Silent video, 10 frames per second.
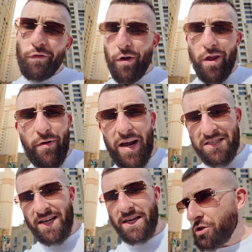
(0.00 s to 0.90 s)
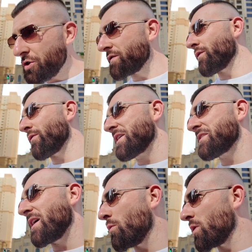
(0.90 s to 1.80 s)
for the rest day,
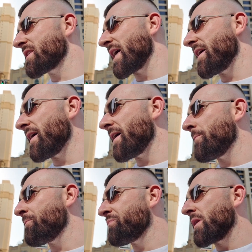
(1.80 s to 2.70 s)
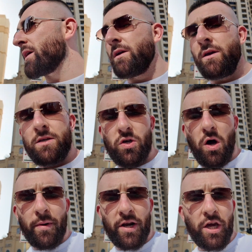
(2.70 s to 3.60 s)
we'll take that. So
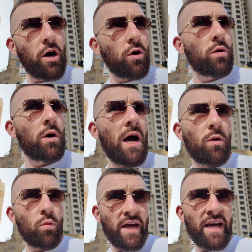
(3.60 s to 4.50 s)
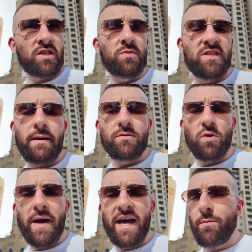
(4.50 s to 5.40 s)
I'm gonna go get some steps
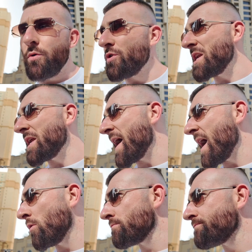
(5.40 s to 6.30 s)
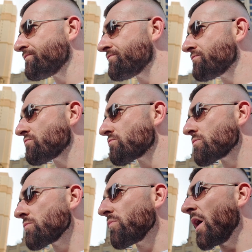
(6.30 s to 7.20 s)
done by the marina now,
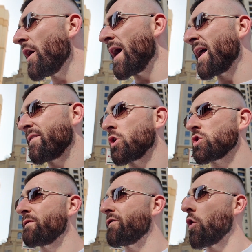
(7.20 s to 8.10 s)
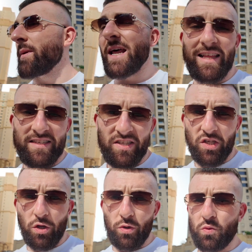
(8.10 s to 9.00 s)
and I've got some form analysis
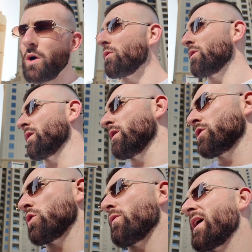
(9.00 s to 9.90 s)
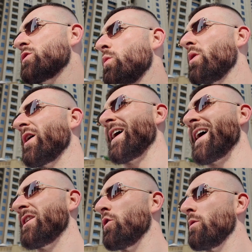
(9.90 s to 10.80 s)
to do as well. So that's what we're gonna
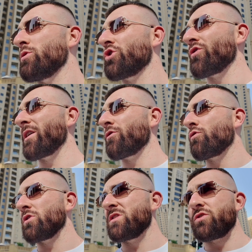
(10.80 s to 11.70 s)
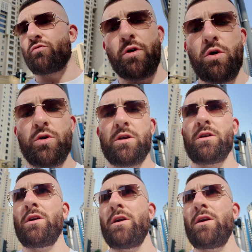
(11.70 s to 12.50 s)
head and do. I'm just trying to cross this road, and